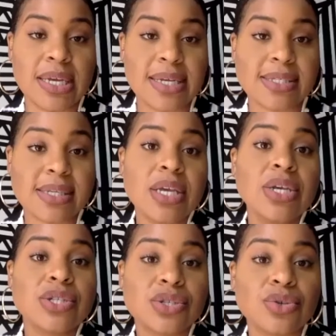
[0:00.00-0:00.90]
is
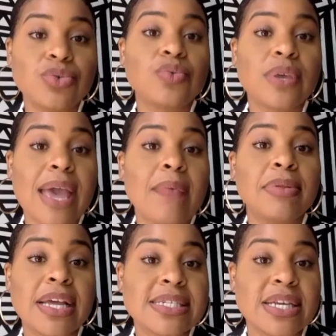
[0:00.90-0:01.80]
to get
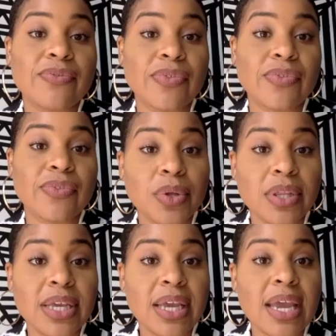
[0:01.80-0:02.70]
plugged in
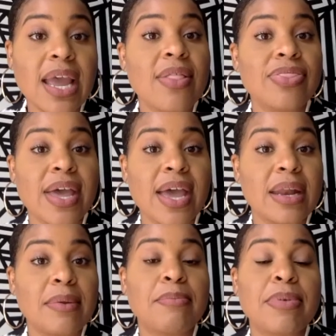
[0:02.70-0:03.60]
virtually and
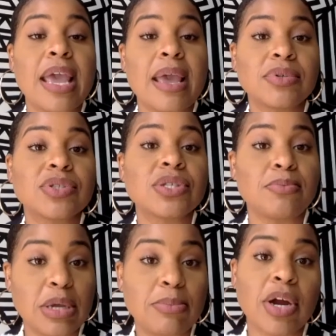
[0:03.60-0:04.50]
then be able to
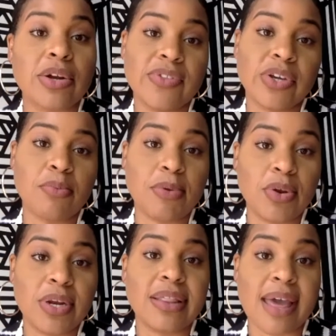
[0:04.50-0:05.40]
be a part of the
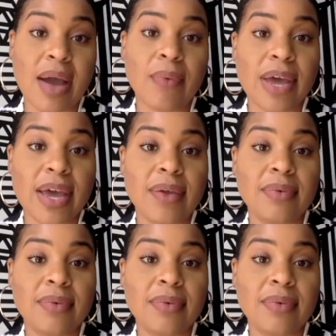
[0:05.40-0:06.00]
community that way.